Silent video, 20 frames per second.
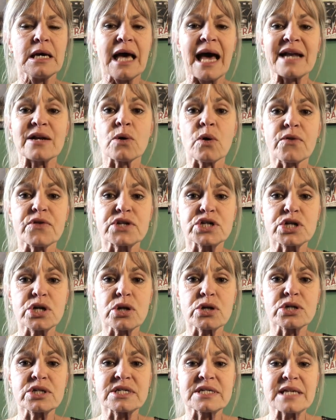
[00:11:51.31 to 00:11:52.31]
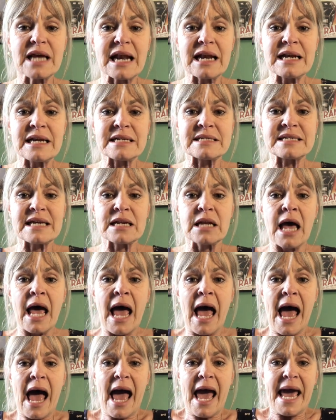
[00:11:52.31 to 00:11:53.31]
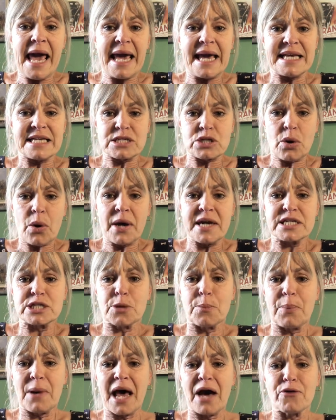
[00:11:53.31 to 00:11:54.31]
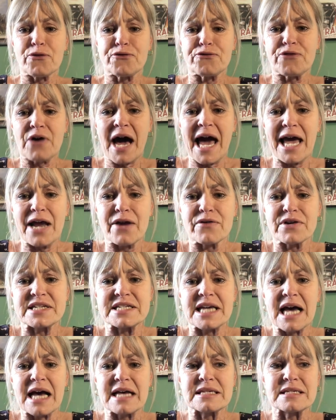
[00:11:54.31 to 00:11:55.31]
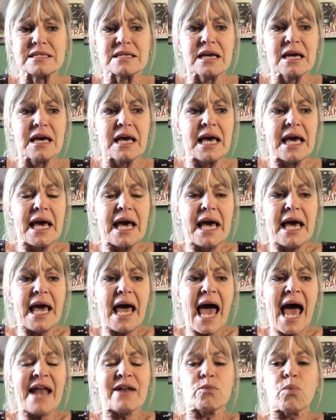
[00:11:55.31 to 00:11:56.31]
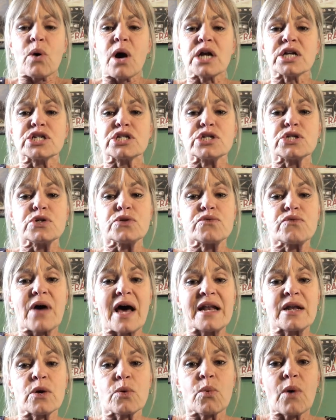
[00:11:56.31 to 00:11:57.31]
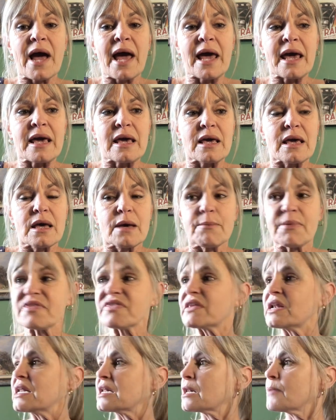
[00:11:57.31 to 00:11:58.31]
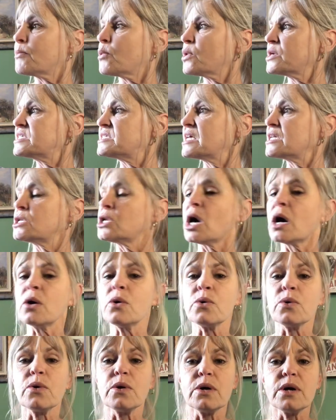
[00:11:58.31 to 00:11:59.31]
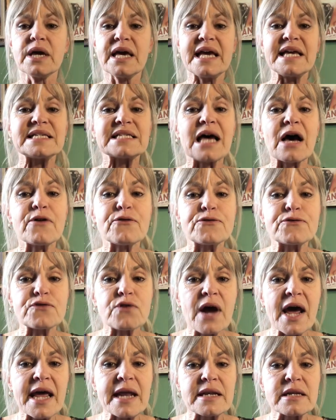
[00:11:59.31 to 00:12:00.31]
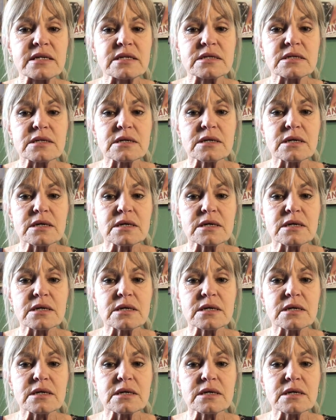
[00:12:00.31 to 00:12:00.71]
And all the children suddenly said, he's going to blow fire at us, and wanted to run away. But the little boy said, no, he's our friend.